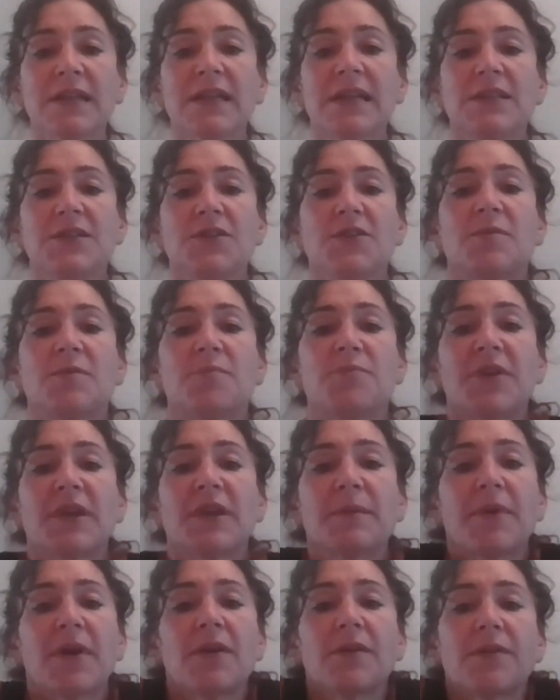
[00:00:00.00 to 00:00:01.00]
and you can
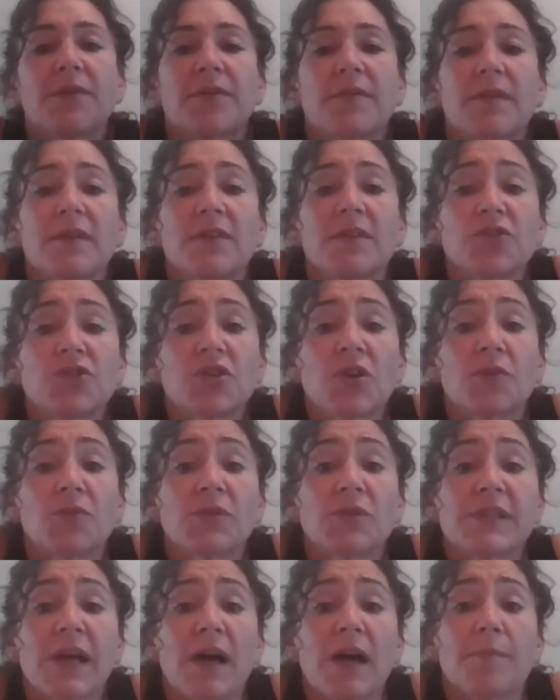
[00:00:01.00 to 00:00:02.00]
bring both
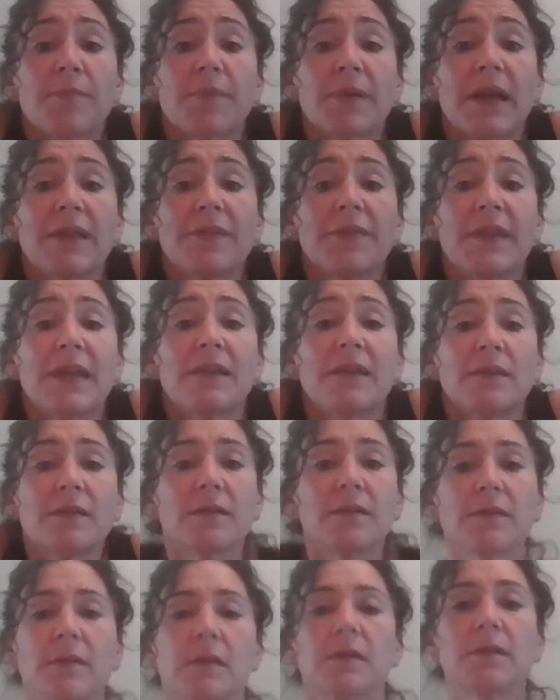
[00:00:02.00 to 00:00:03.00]
shoulders up and
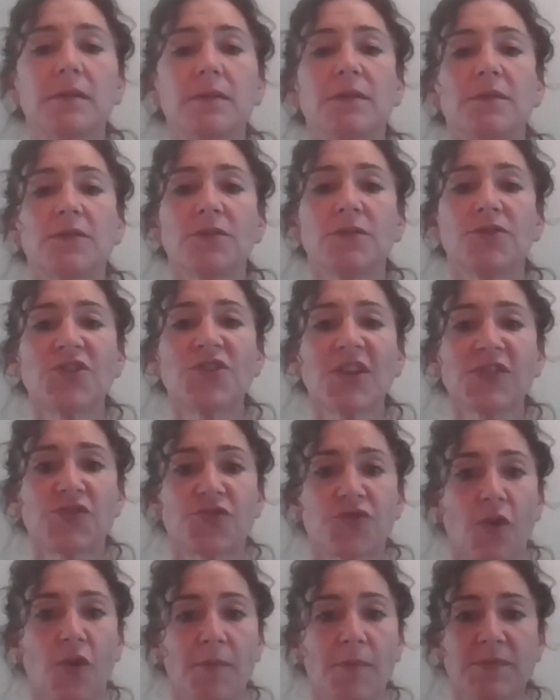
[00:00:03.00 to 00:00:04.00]
then just
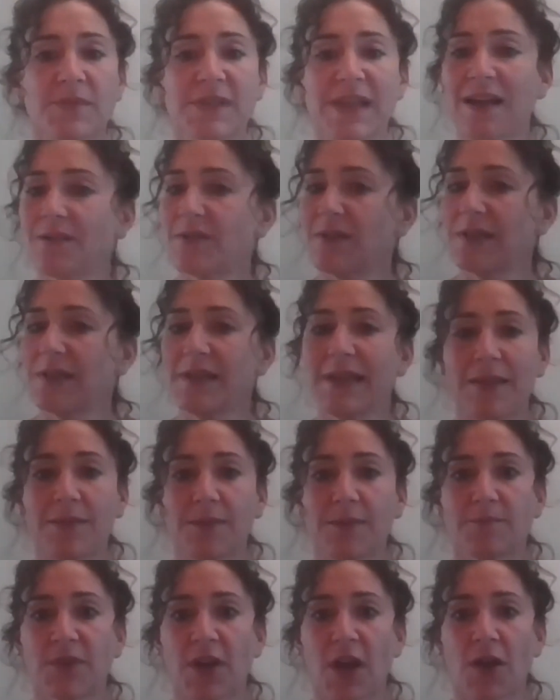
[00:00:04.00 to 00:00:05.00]
drop them down and let
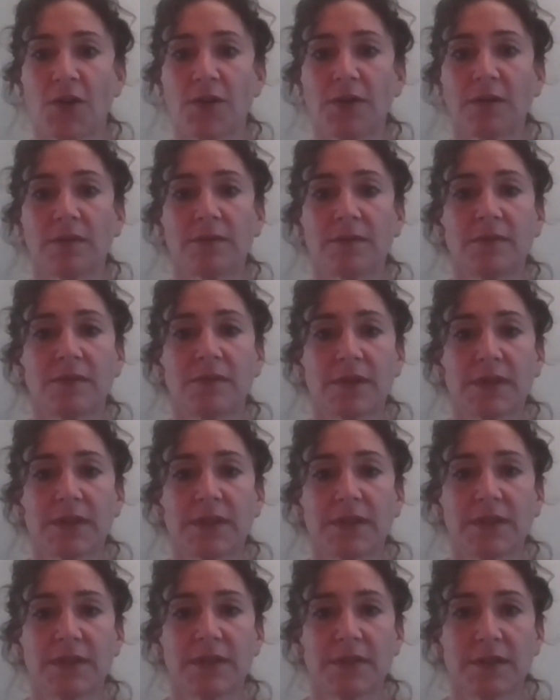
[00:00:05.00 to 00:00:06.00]
them go.
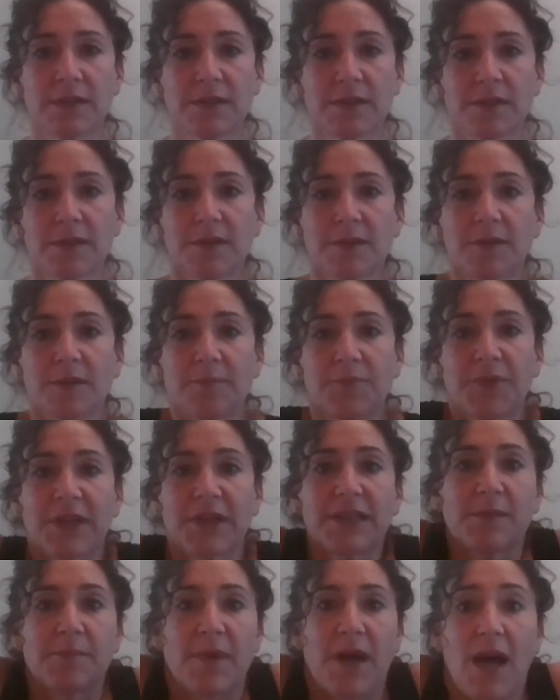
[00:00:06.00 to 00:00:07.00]

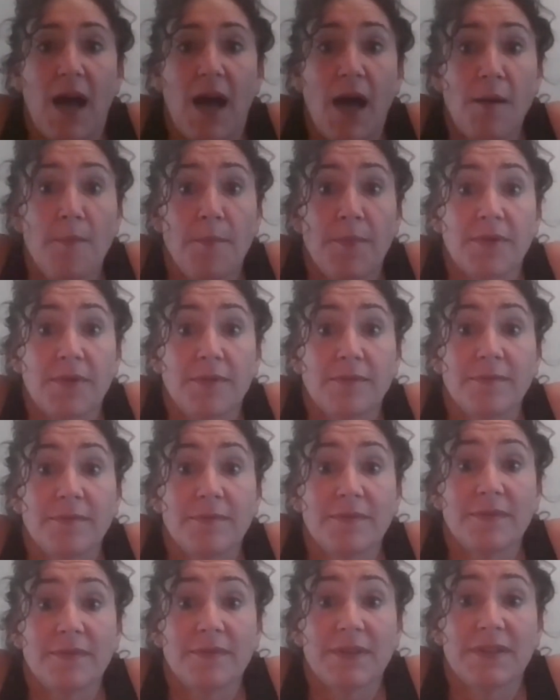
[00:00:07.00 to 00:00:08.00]
Bring them up,
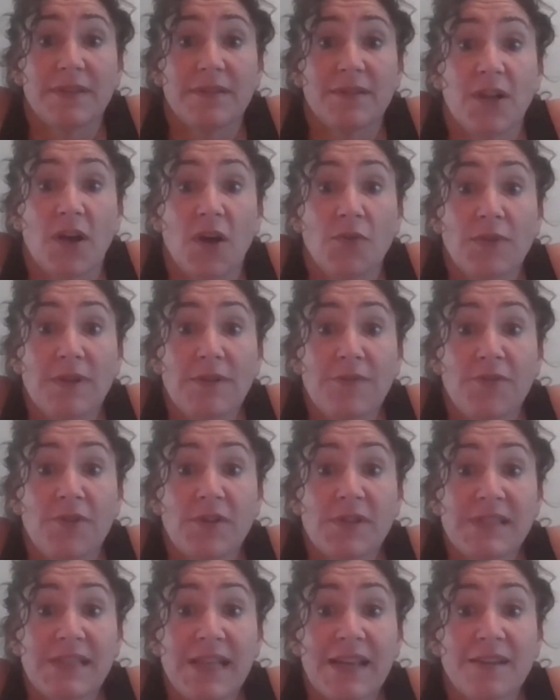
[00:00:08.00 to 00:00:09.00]
hold it for
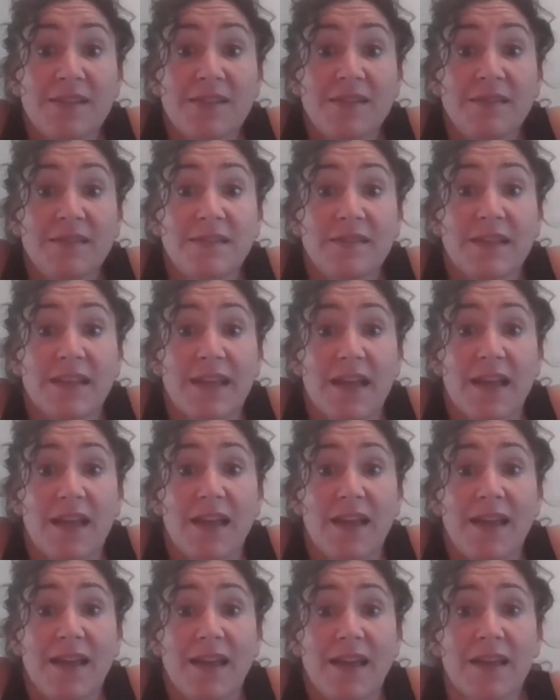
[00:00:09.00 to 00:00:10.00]
a second
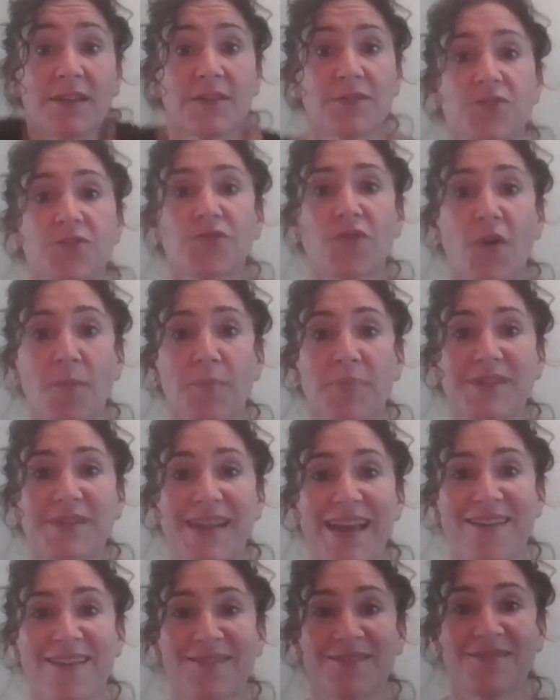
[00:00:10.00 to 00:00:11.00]
and drop
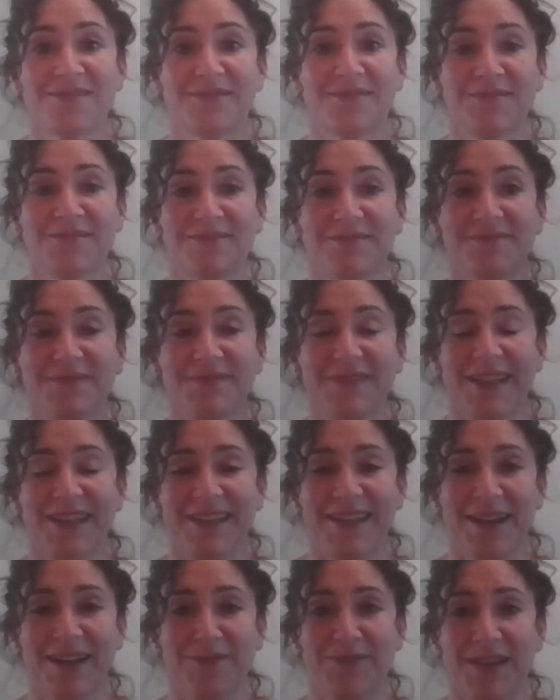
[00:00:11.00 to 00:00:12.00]
down.
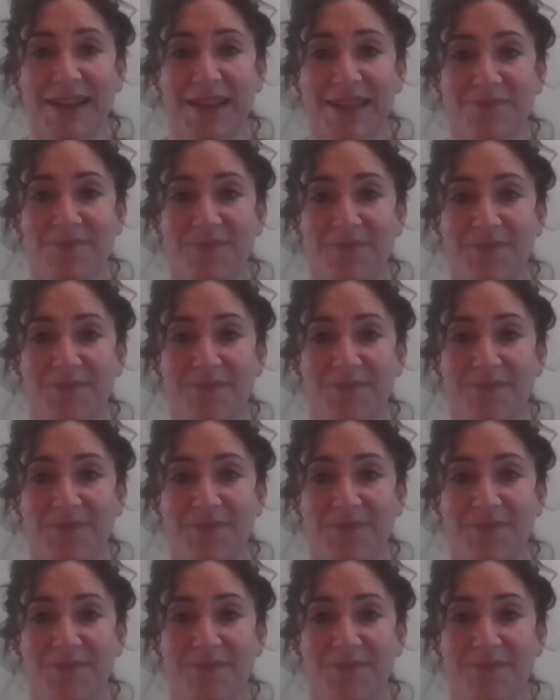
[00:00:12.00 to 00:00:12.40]
Lovely.